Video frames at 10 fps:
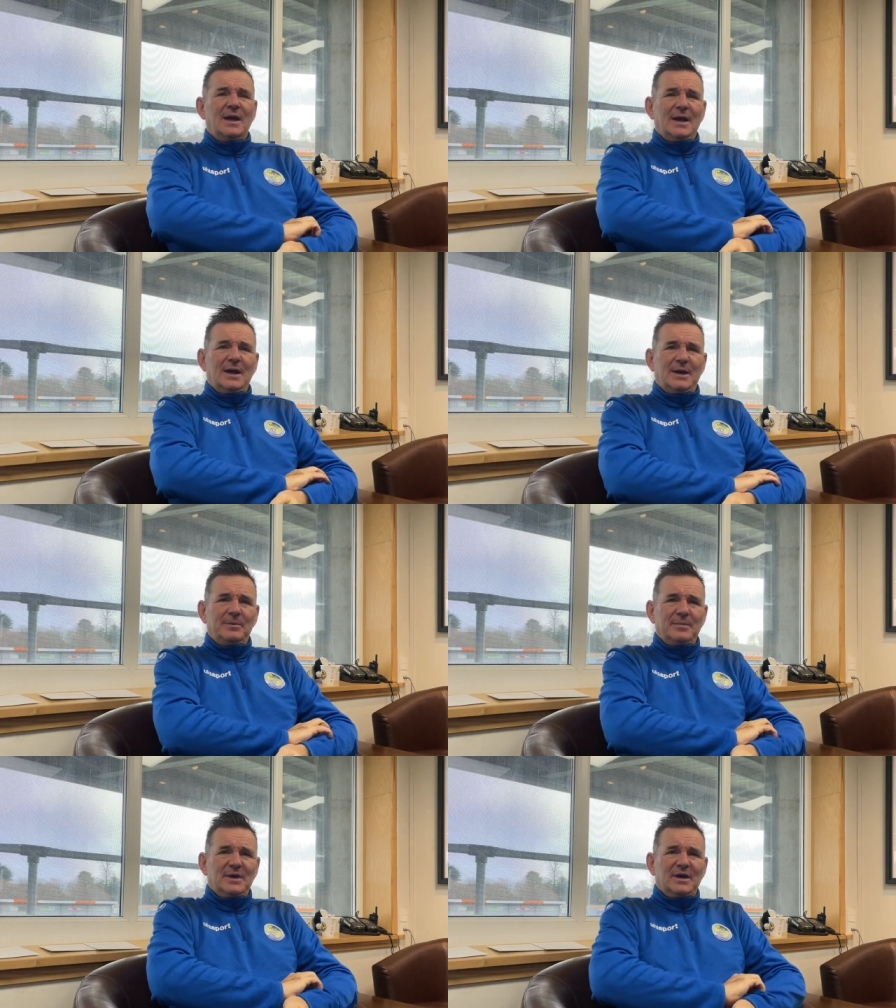
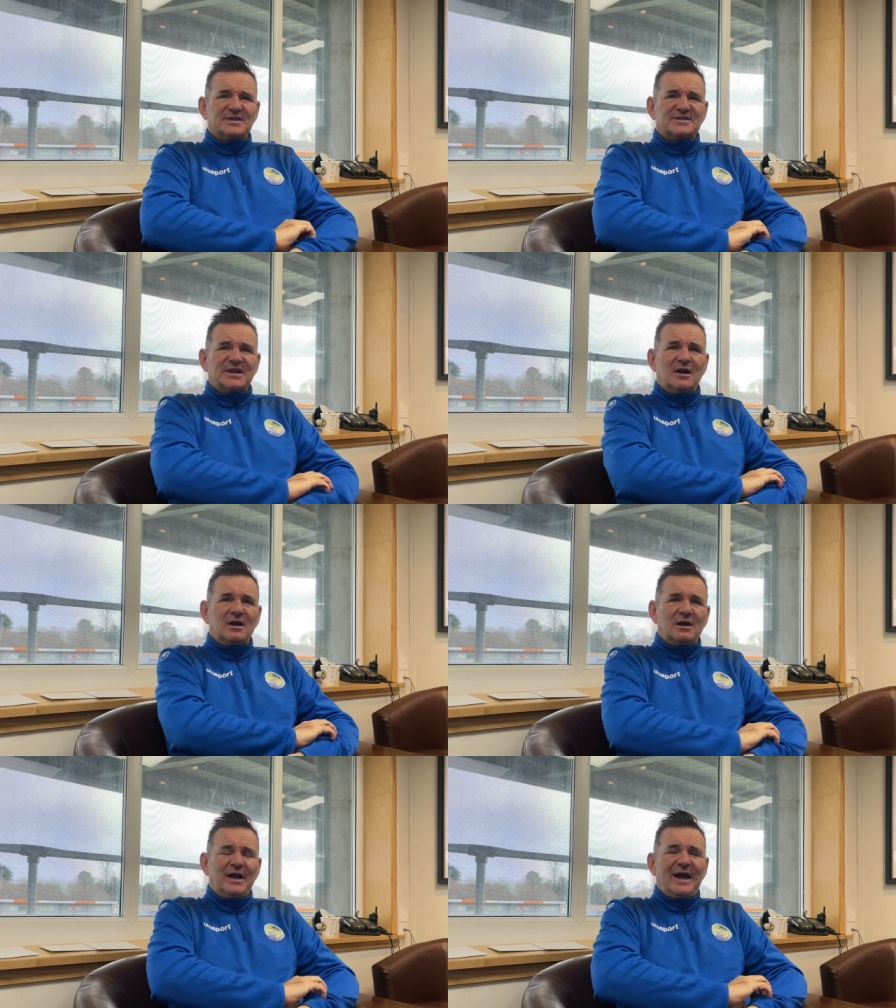As I said,
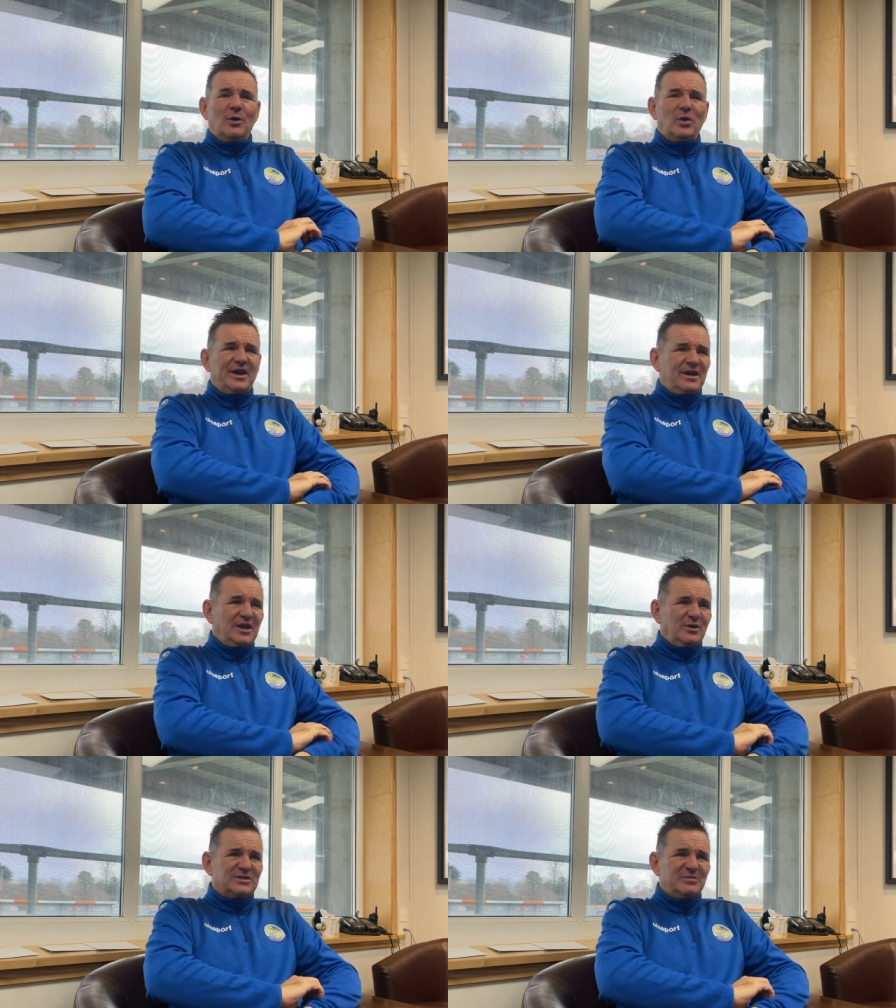how we're going to
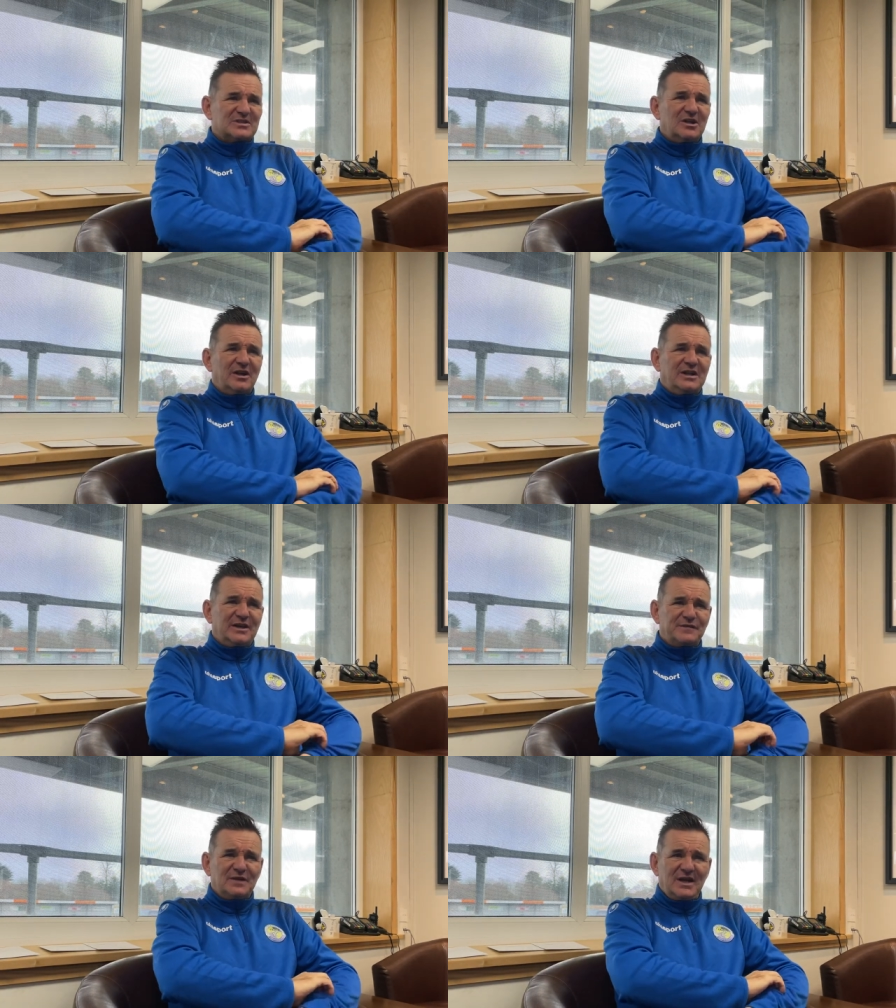use him is slightly
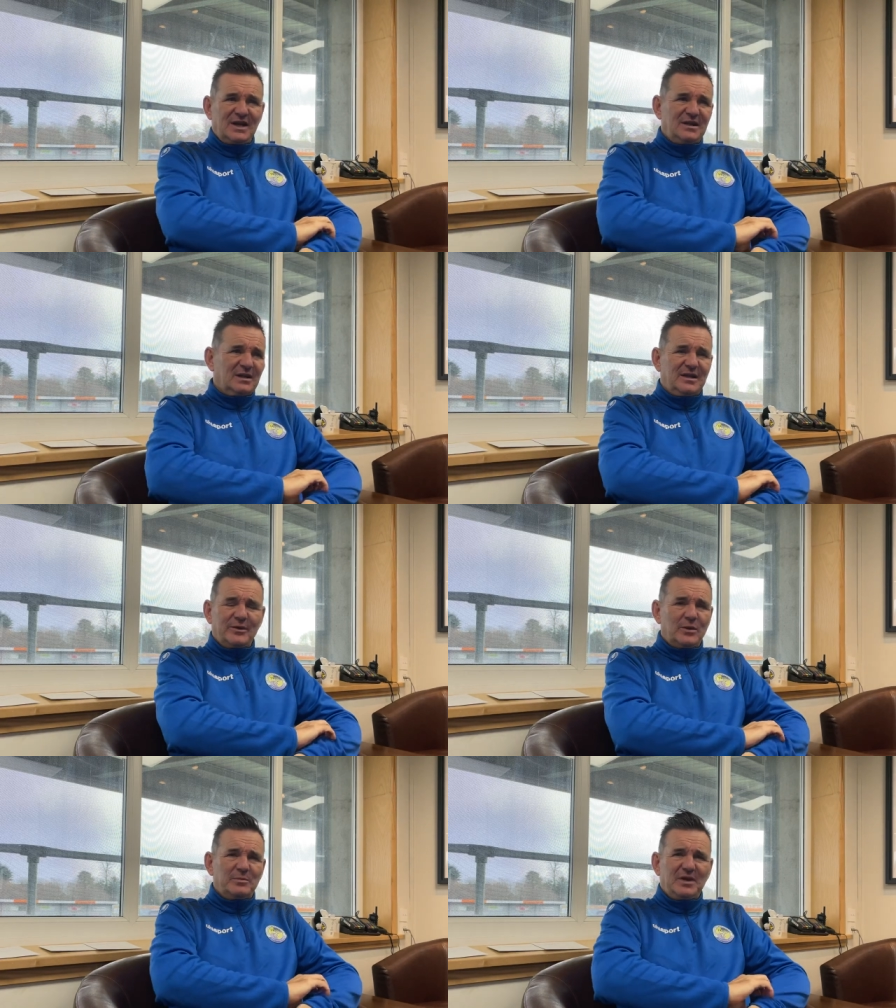differently. You know,
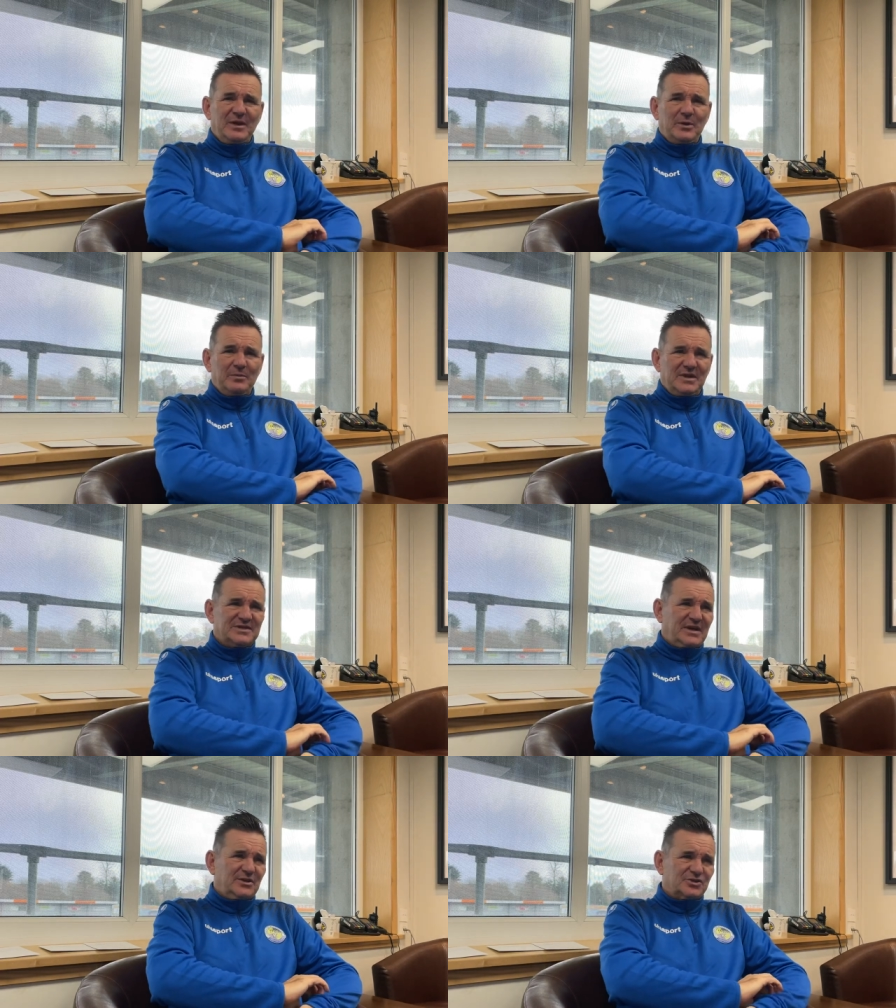he won't be a
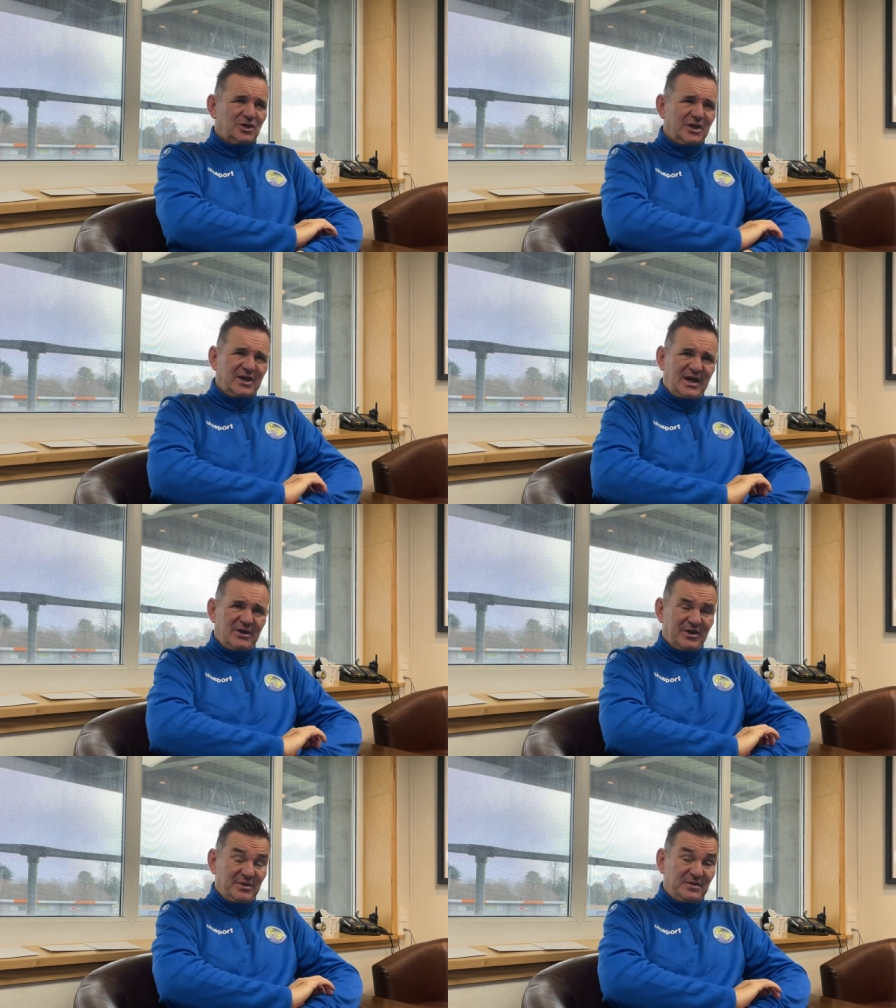second striker
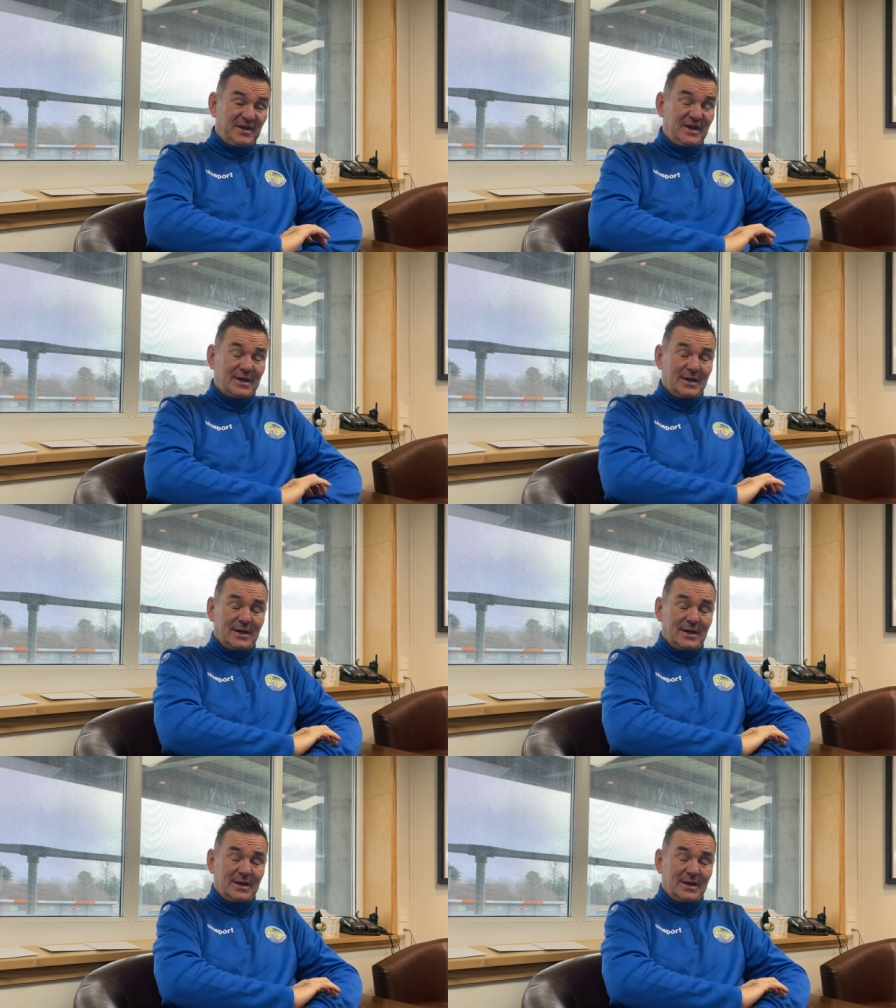here, I don't think.